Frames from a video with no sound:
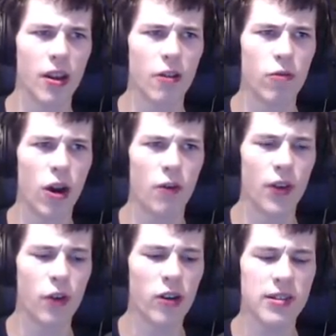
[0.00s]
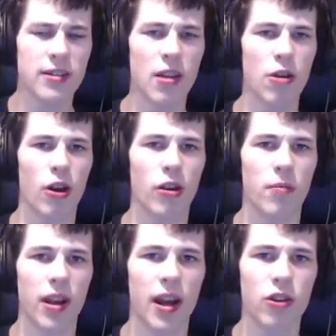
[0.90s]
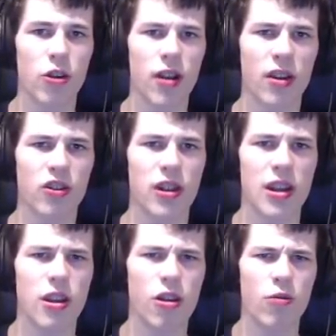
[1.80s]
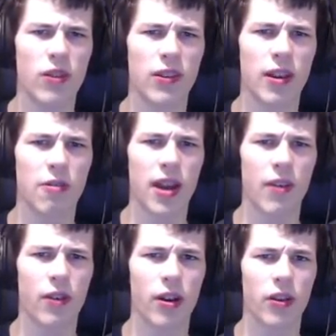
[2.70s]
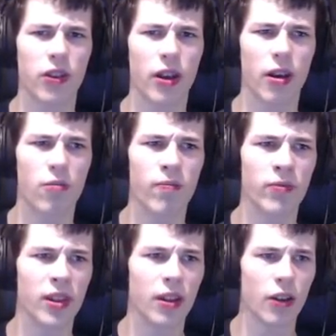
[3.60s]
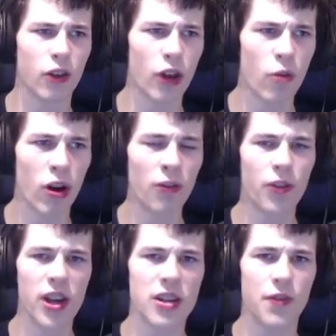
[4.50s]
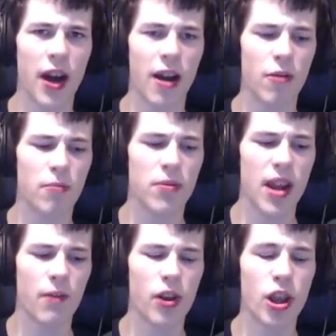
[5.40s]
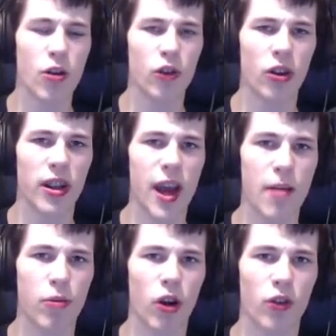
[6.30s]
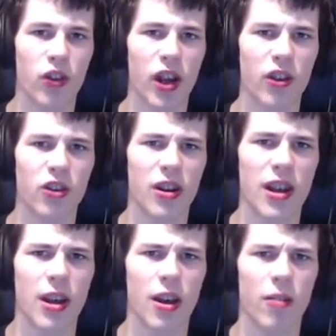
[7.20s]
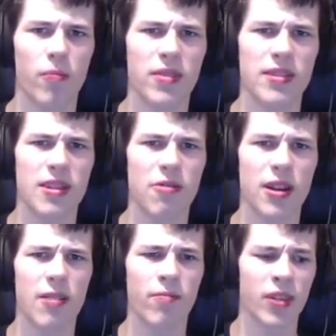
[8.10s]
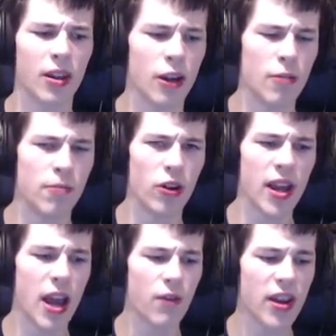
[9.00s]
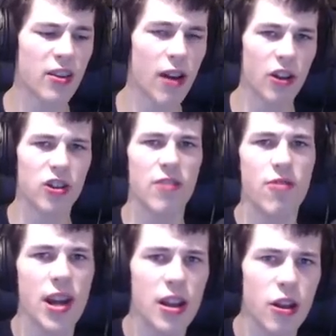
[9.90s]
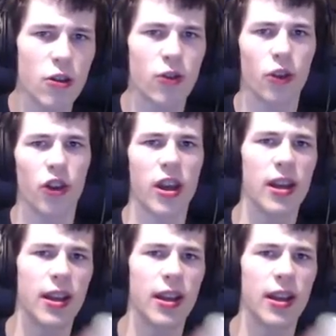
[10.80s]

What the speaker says: well, they've got Siri on them, and I don't actually use Siri ever. So one feature that I would never use on the AirPods is actually Siri. But yeah, these are actually really useful, so you can